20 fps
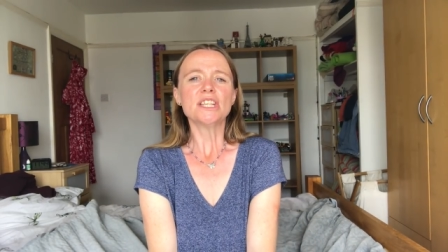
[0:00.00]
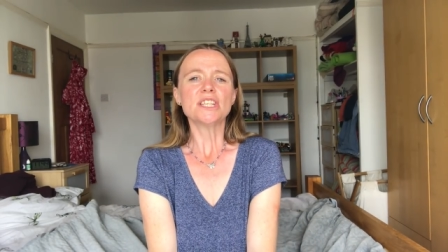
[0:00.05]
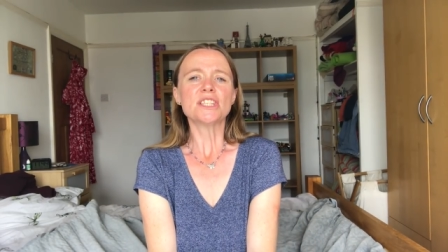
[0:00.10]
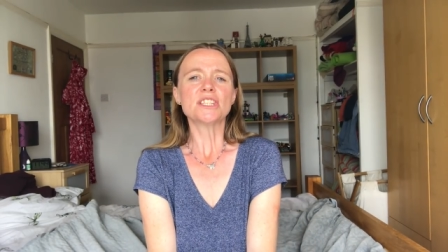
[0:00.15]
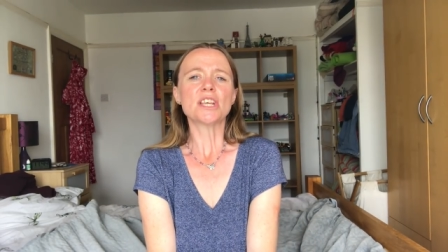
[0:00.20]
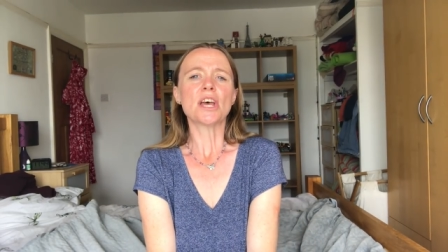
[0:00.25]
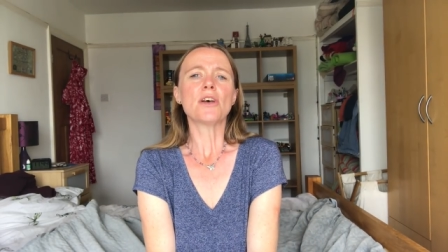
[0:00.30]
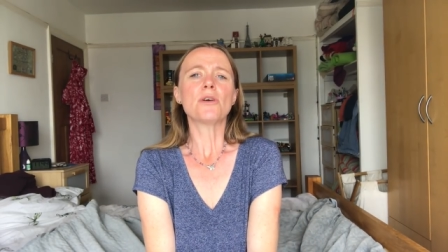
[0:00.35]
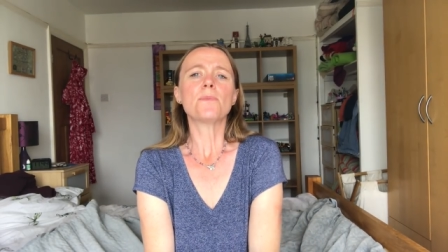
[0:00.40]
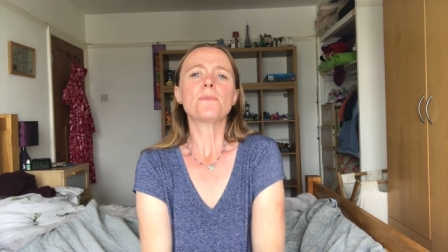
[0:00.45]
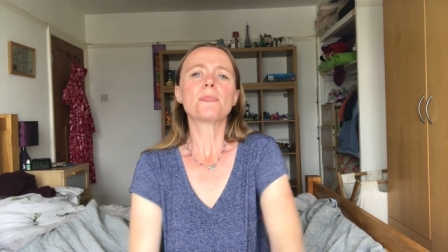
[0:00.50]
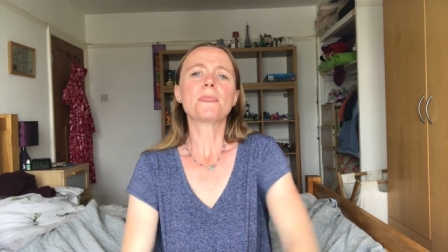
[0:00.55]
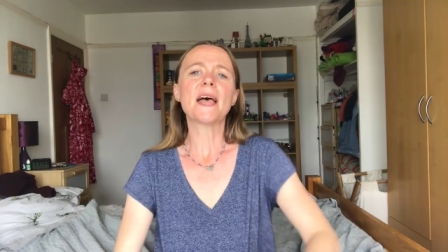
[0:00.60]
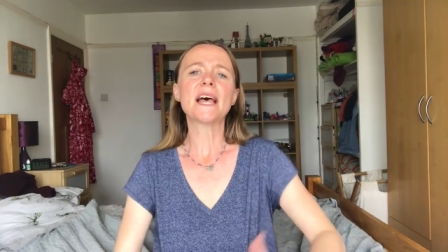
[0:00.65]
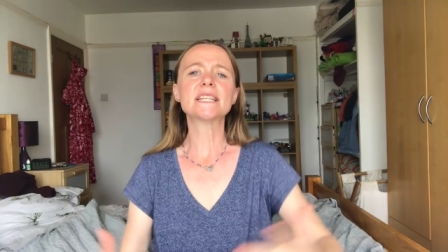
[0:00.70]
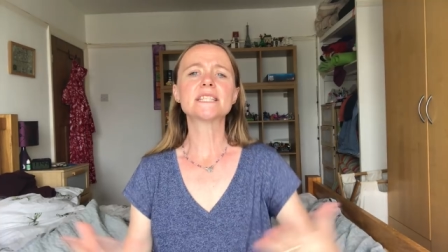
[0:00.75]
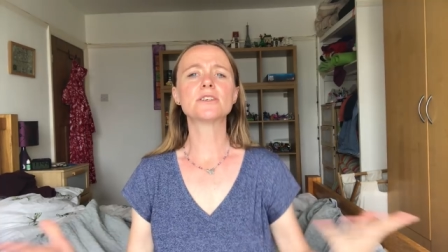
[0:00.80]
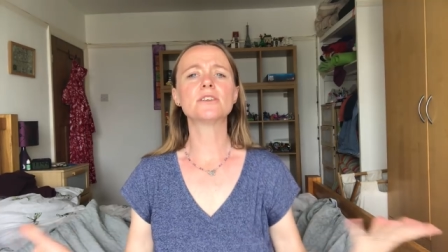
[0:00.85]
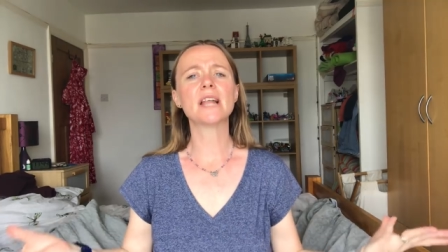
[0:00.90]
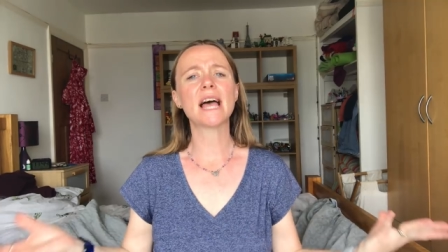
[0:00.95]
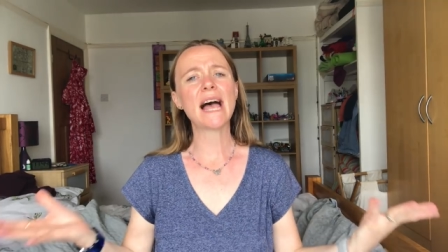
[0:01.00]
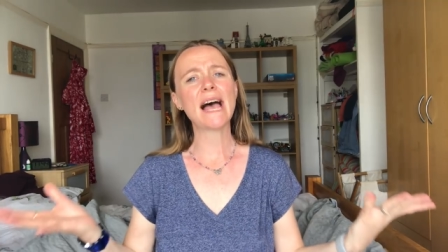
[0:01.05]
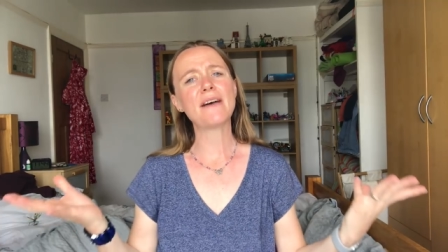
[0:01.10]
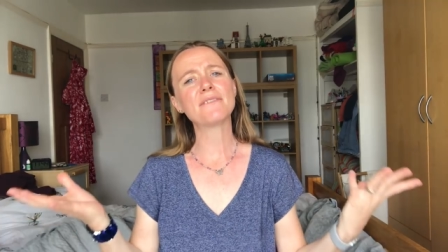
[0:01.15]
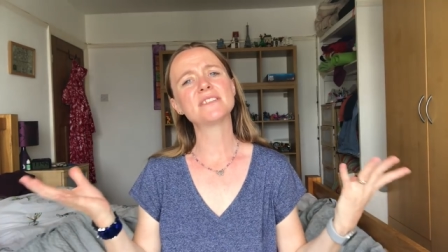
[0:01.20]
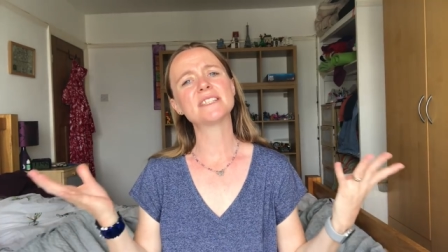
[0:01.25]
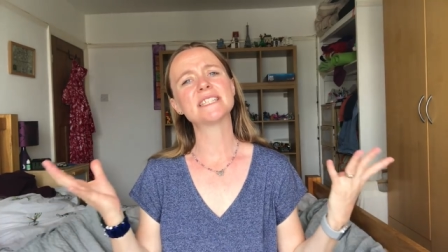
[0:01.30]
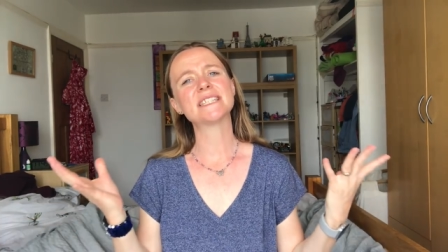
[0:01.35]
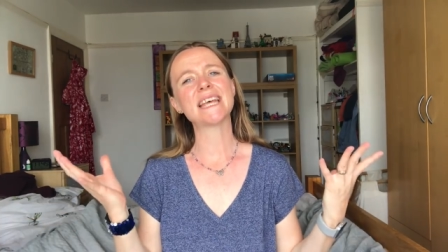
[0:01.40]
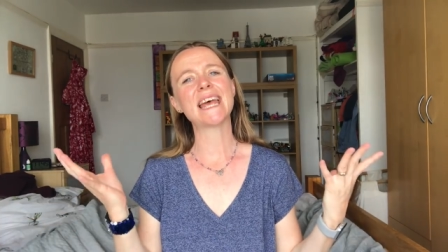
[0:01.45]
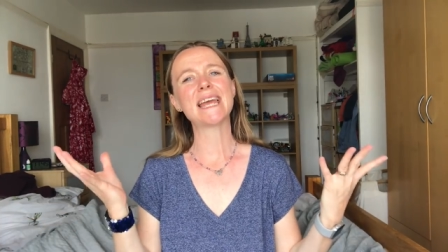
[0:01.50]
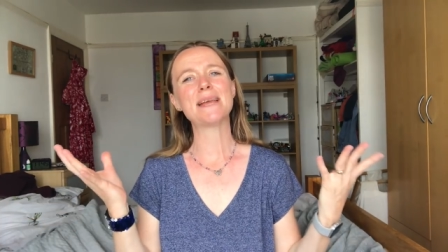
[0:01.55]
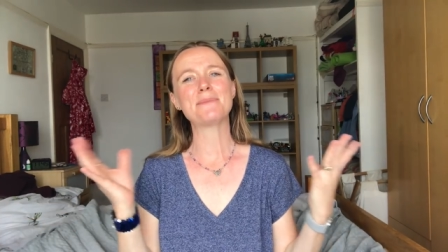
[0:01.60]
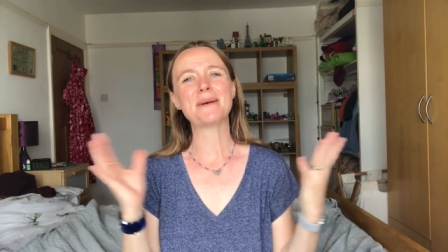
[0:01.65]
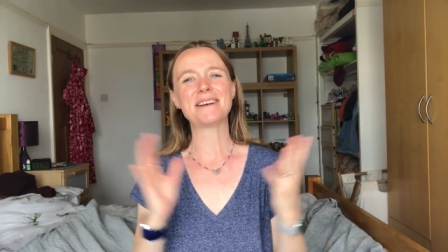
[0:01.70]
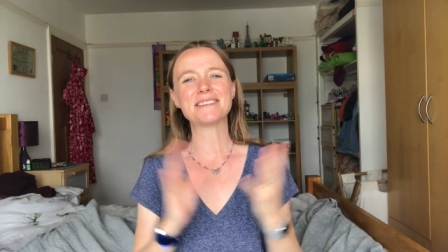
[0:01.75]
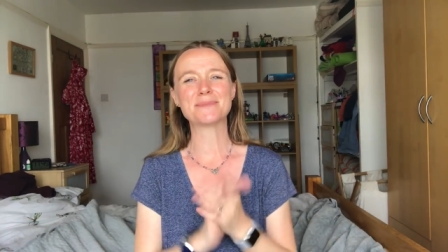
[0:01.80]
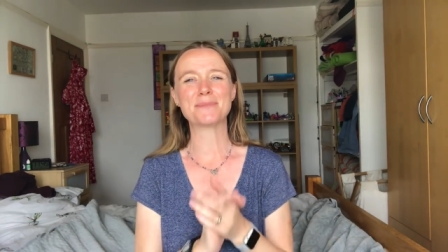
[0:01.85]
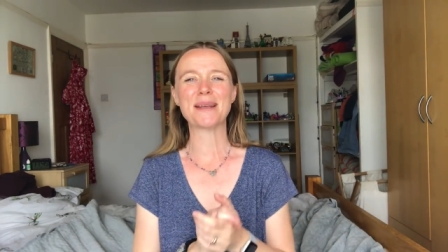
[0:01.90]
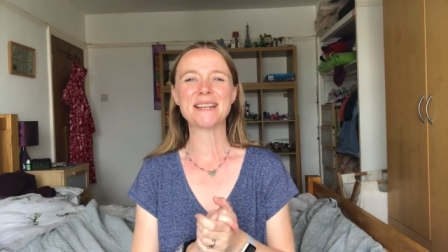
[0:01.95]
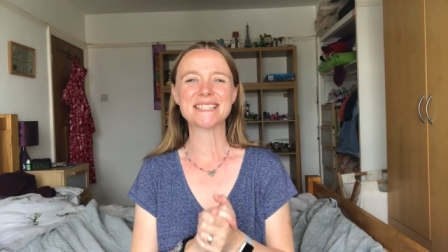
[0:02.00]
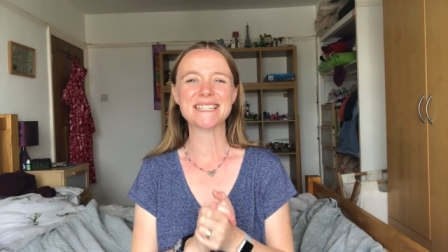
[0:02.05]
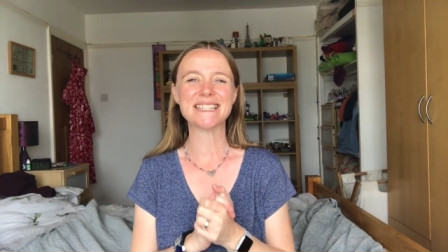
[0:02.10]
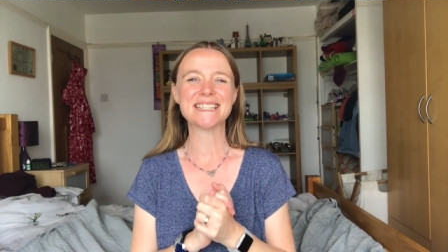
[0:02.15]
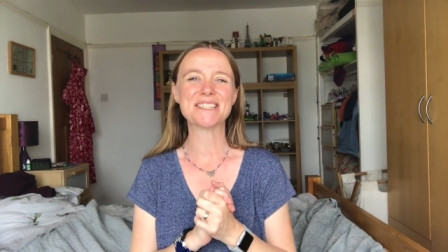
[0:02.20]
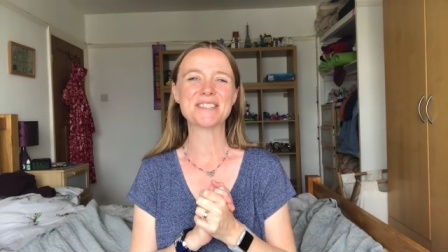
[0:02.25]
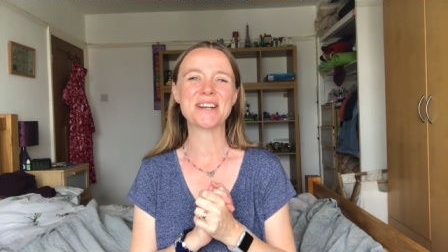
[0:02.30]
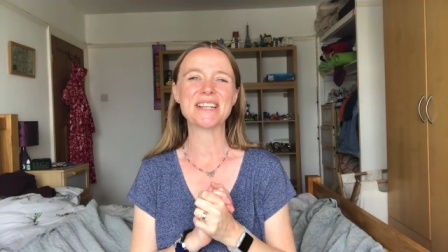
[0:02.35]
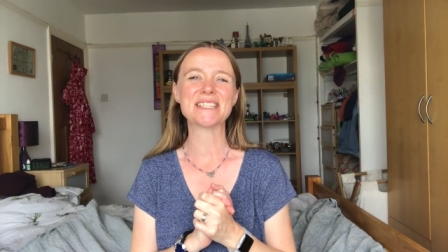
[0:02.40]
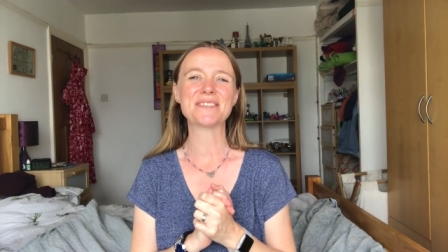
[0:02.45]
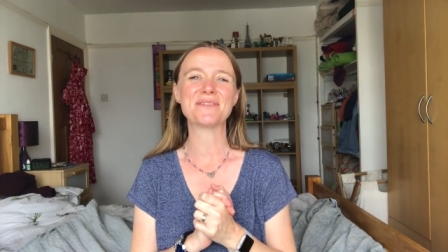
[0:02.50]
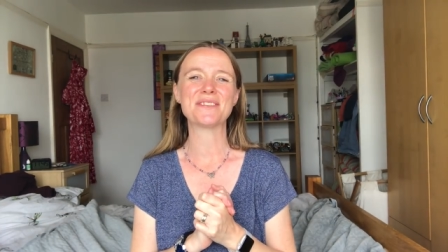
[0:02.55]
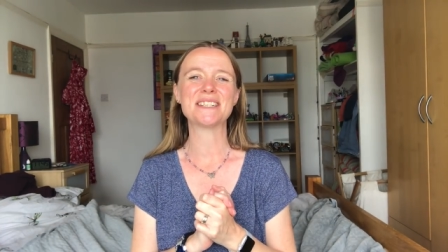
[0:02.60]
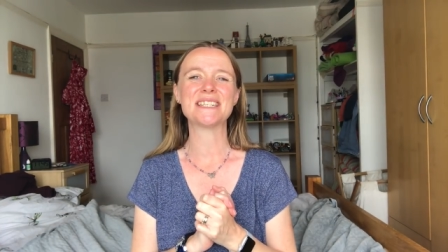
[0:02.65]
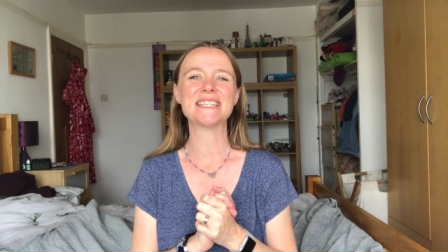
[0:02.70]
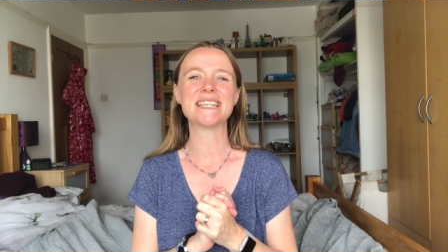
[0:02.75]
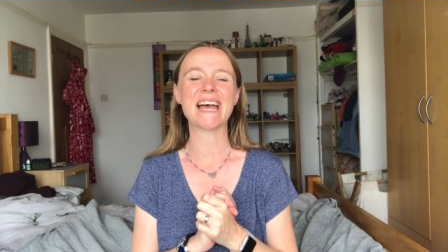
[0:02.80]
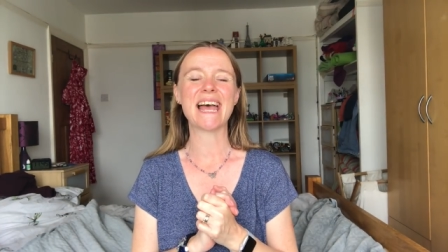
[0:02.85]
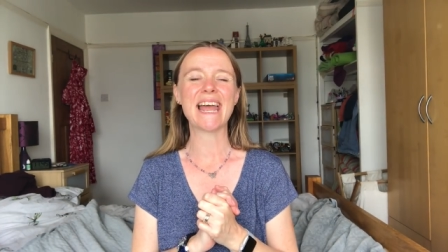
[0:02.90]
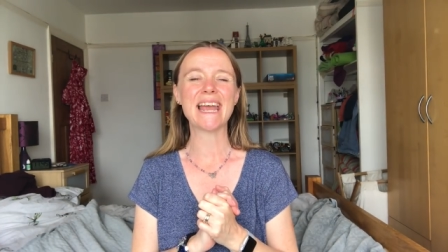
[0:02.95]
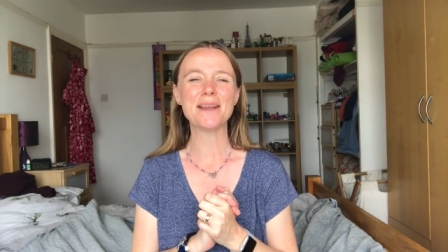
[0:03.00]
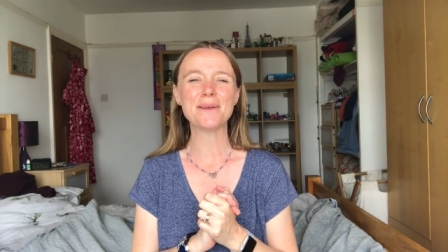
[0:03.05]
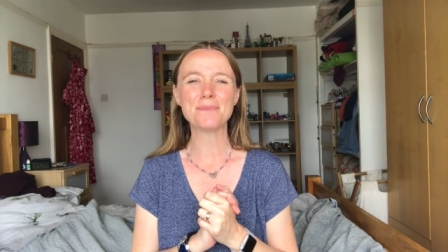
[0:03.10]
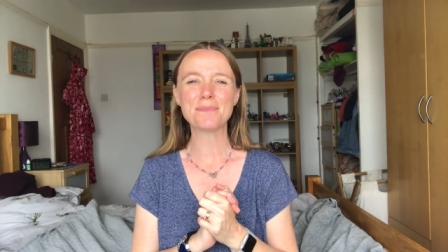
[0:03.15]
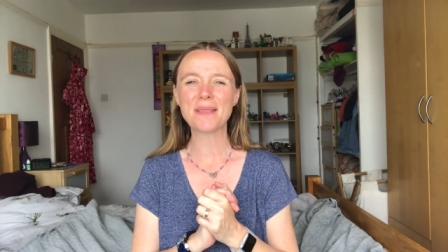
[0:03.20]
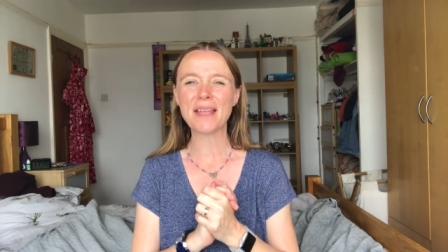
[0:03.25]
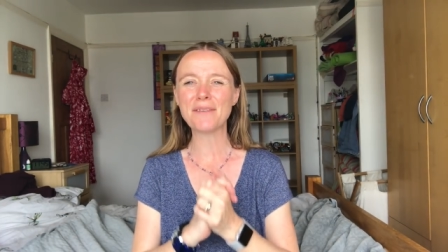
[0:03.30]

So that's all I have to say about special interest for today.